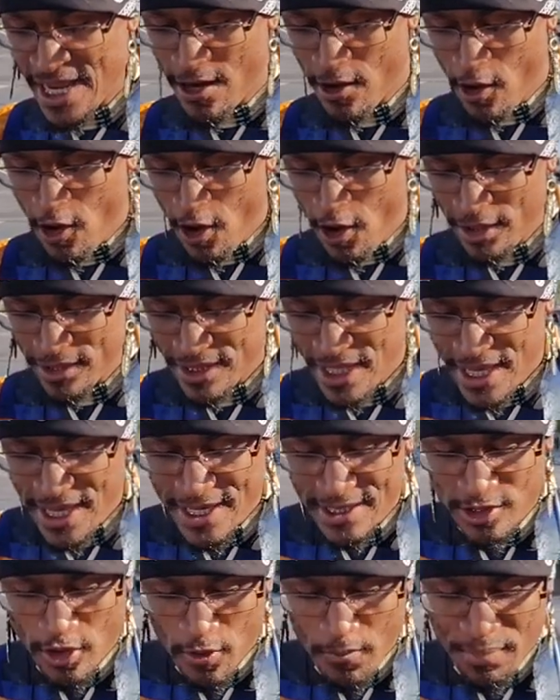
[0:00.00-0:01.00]
In all
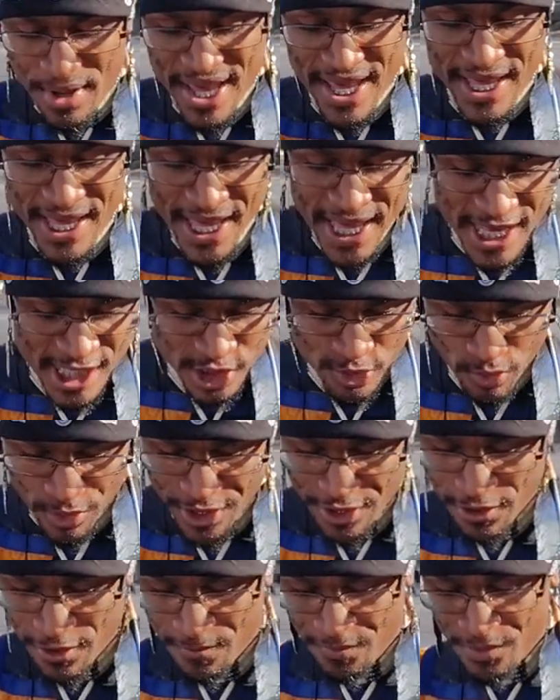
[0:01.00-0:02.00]
things obey his
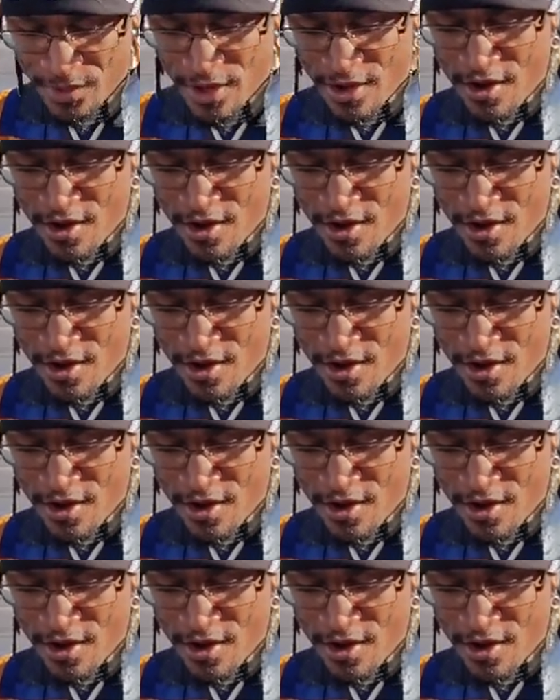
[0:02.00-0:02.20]
will,